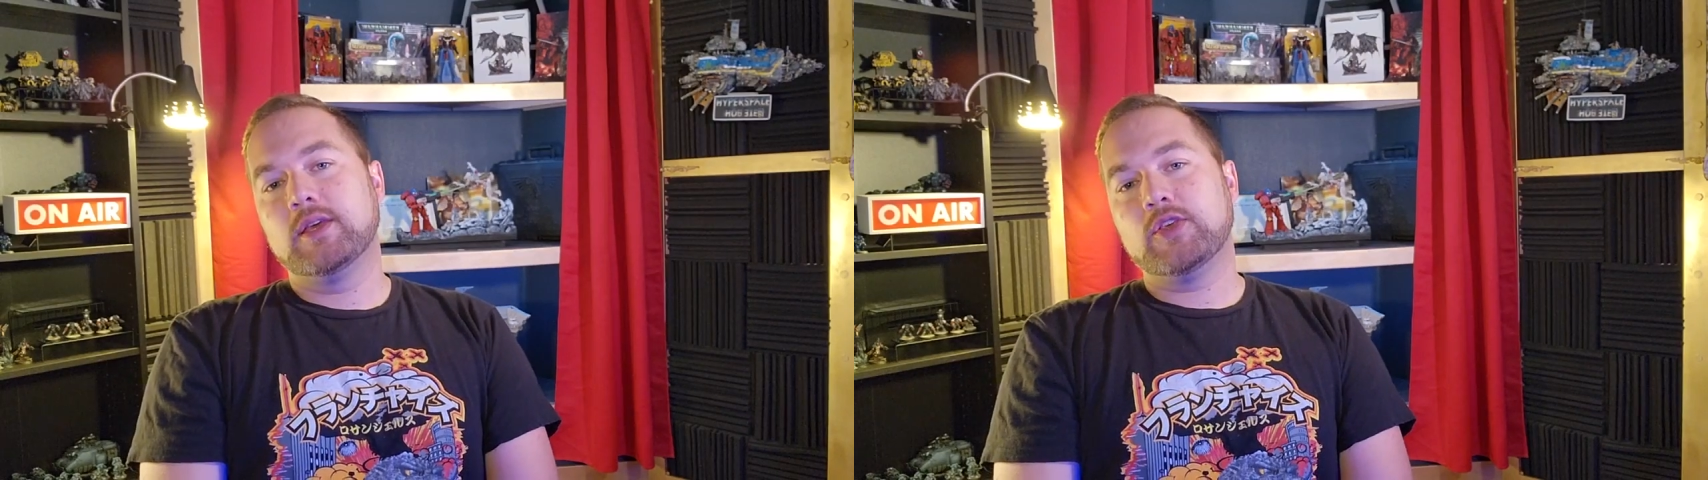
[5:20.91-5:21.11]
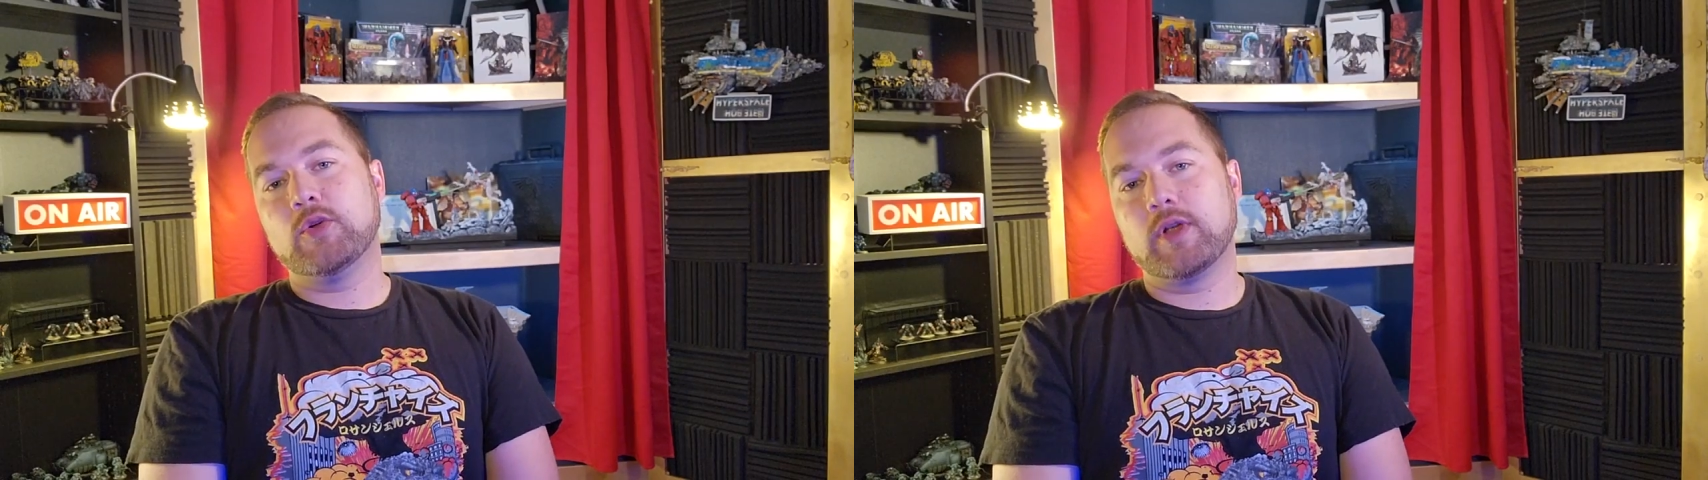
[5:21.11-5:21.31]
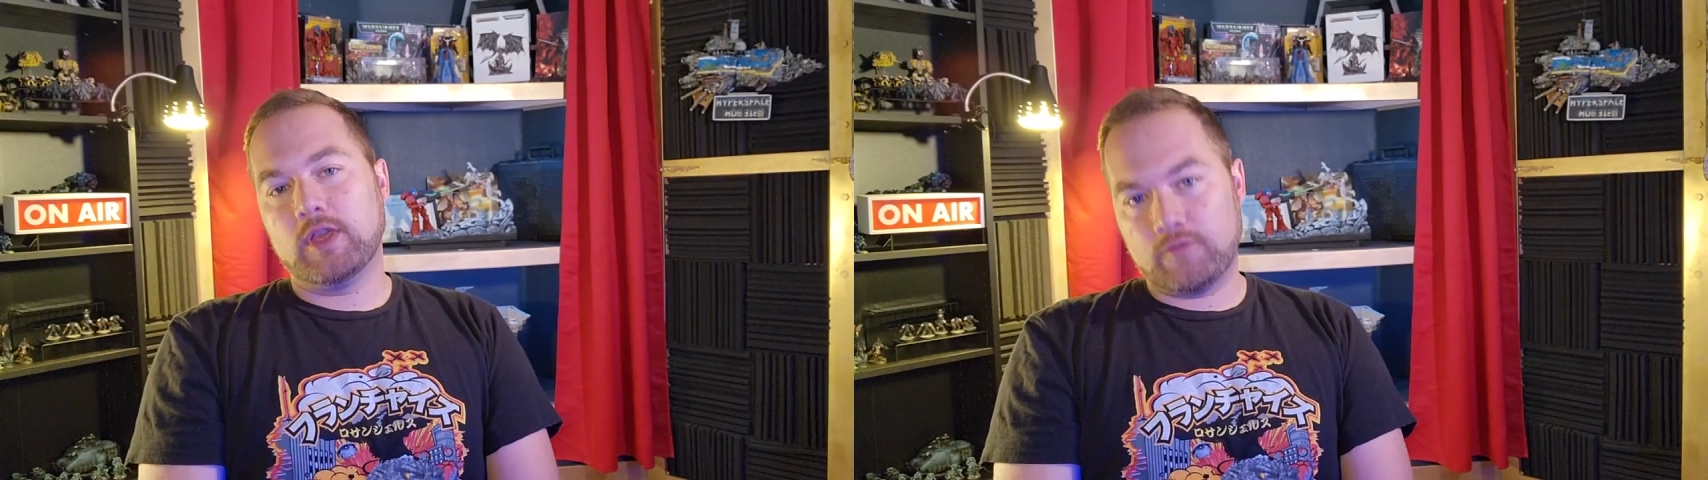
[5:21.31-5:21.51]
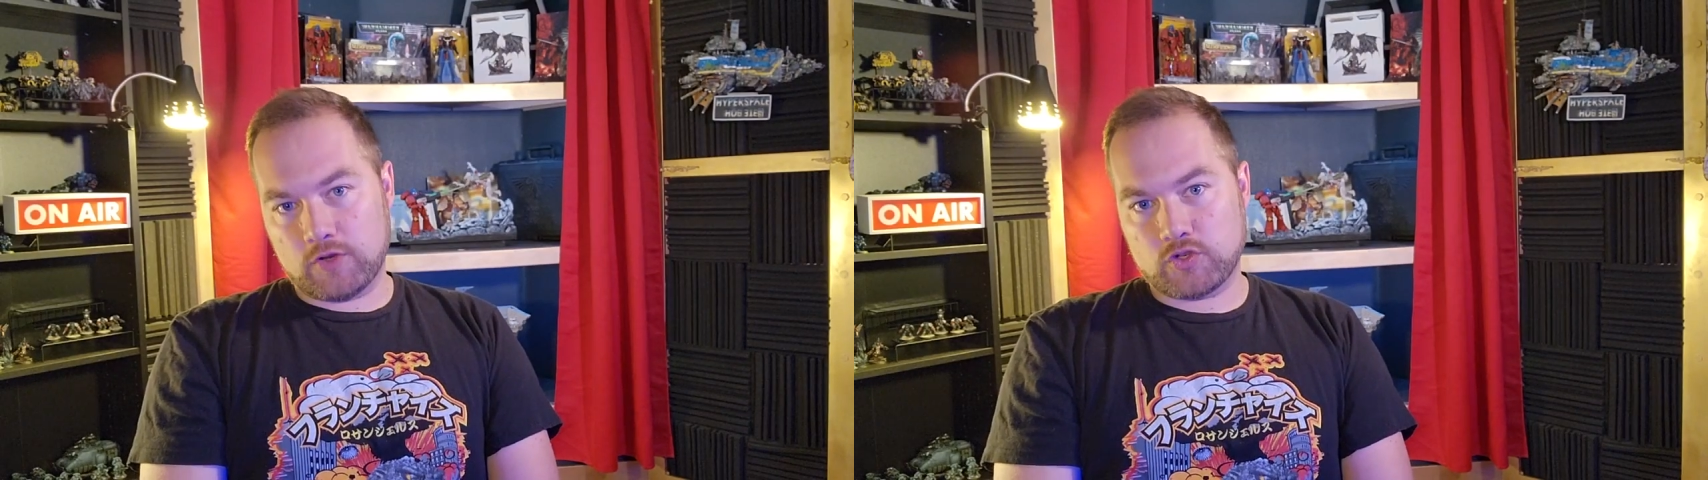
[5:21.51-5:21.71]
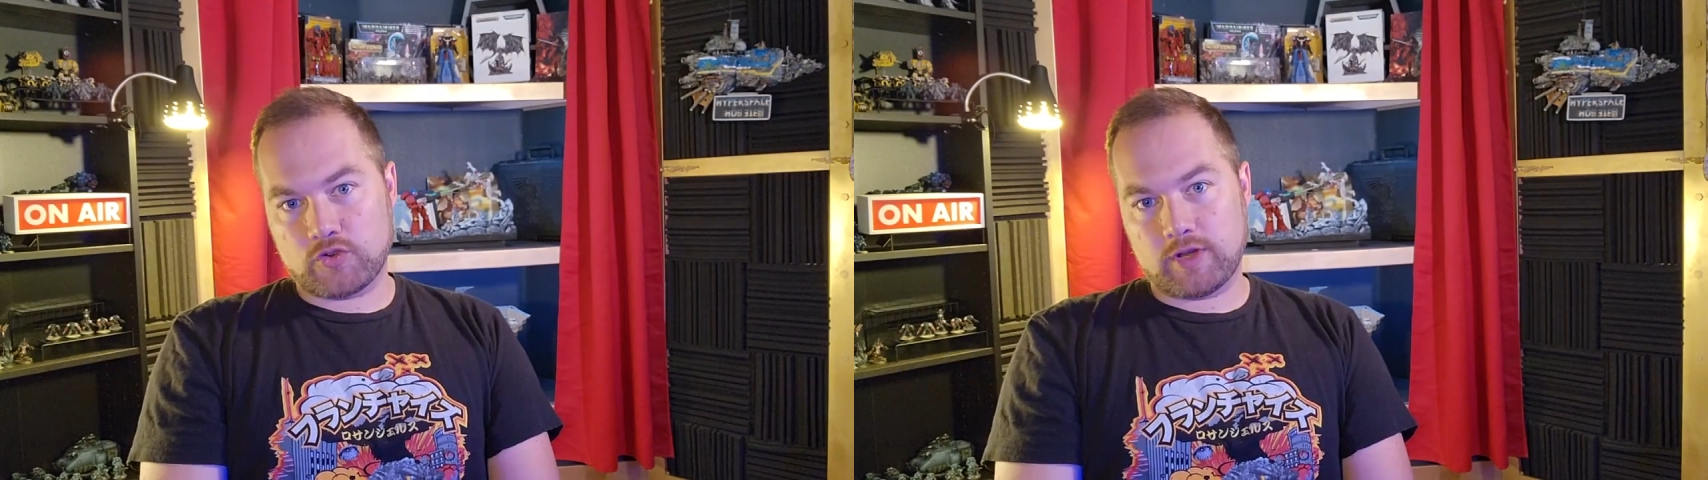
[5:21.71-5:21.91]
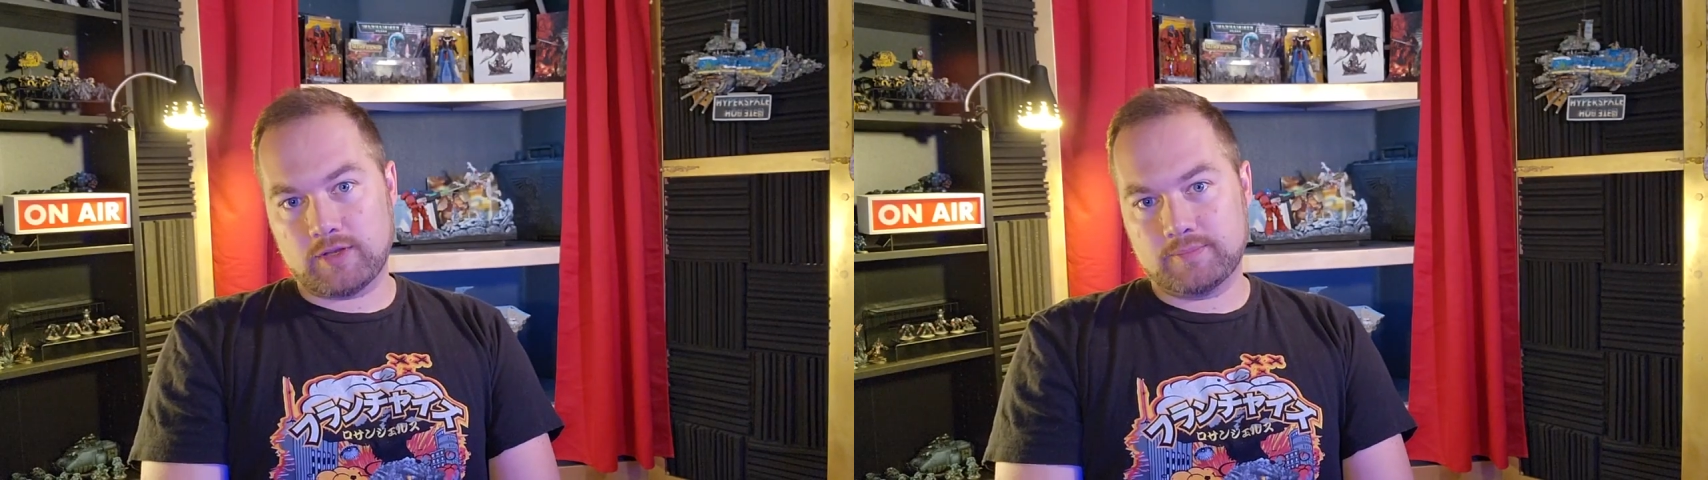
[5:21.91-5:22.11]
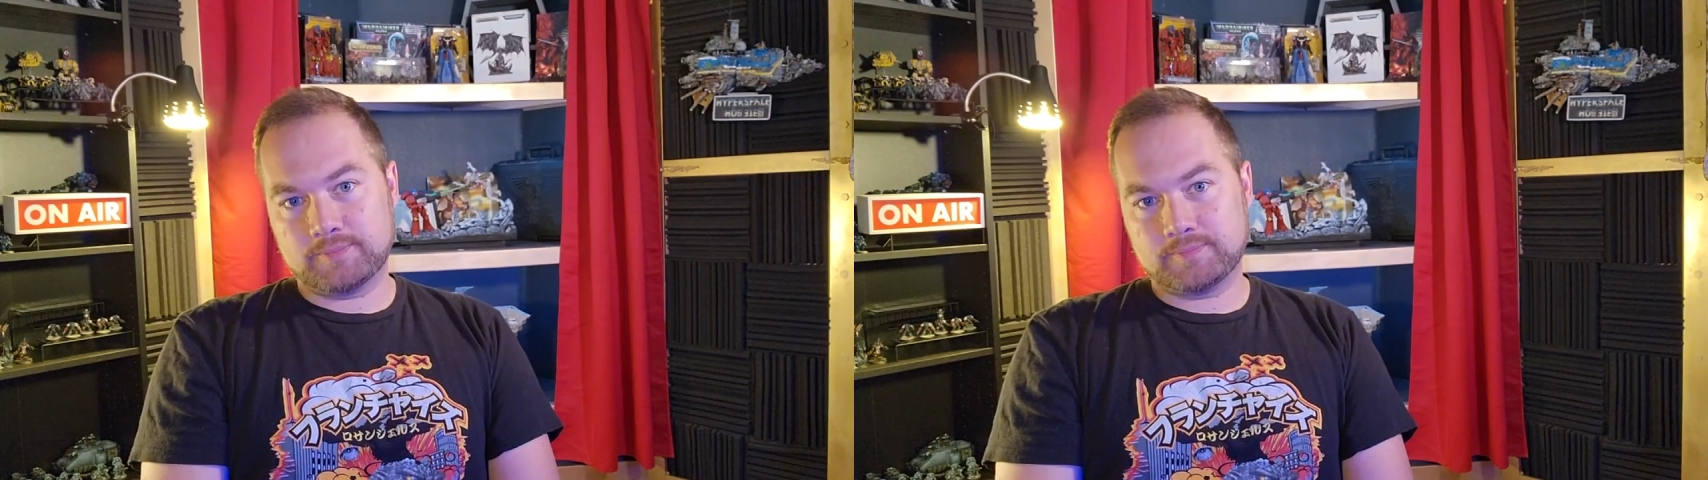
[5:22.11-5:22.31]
your infantry.